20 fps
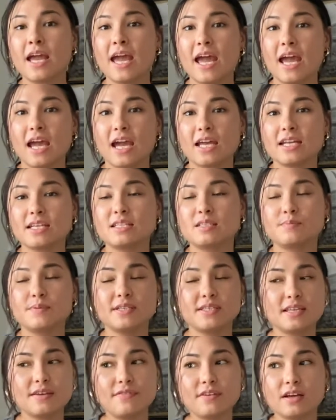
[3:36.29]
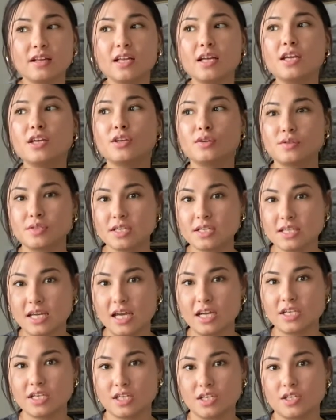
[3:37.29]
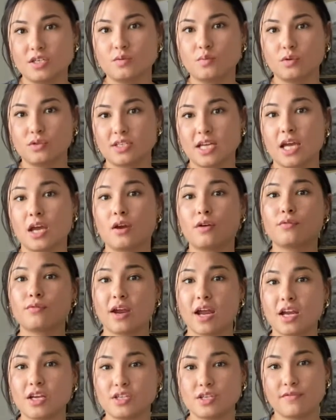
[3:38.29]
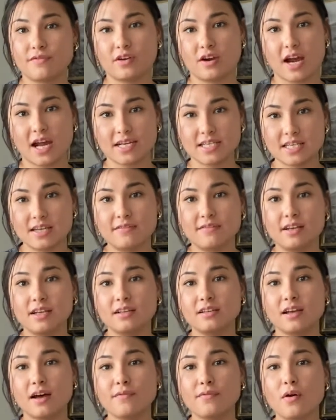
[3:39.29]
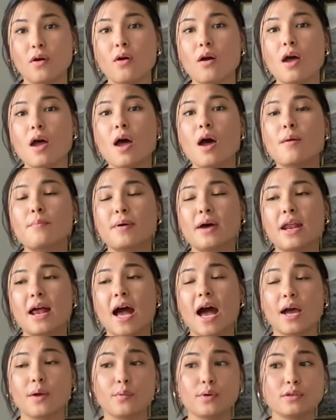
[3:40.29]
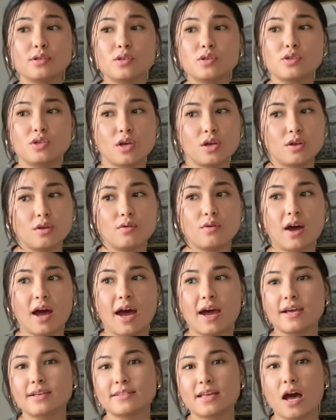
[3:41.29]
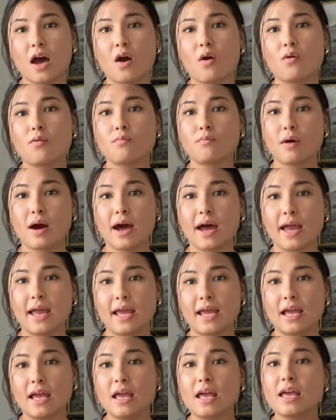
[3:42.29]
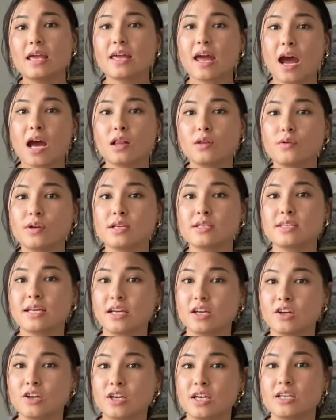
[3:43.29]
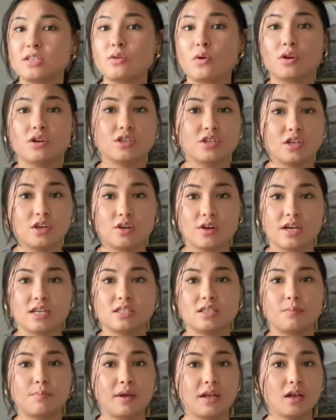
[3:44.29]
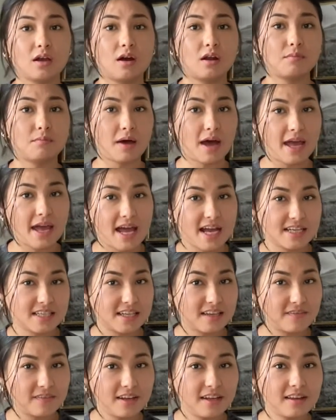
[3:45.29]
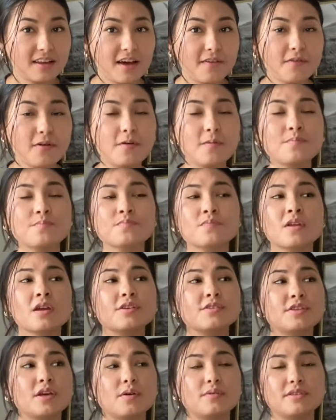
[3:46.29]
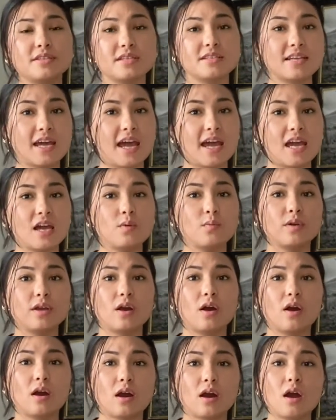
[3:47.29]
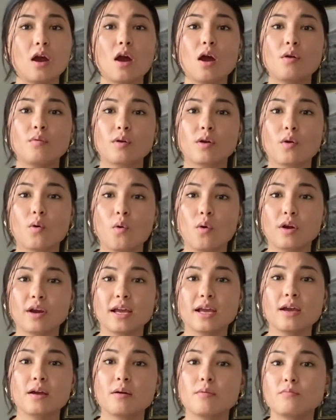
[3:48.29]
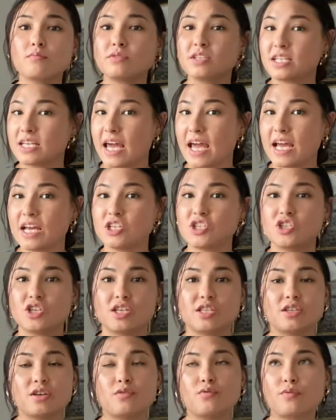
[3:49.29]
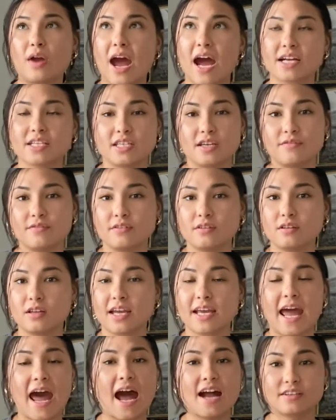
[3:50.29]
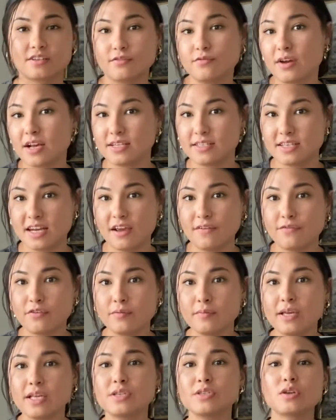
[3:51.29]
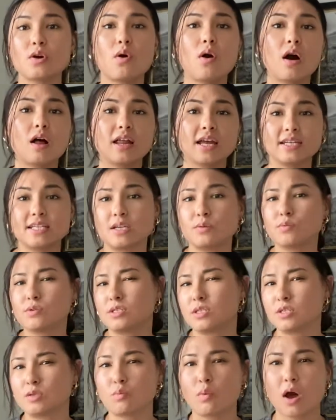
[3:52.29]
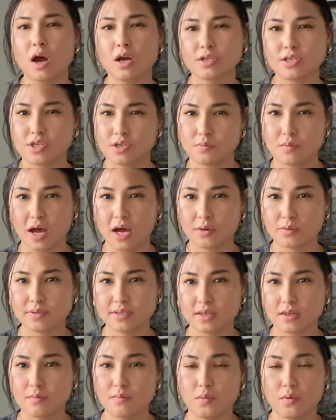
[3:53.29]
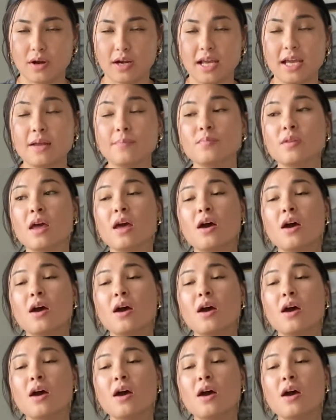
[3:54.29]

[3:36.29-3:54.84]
And specifically, usually dietitians will take a range of your activity level, but I want to show you guys how my calories increase or decrease depending on my activity level. So today we are recording, today is just a active rest day for me, so all I did was just walk 2 miles in the morning.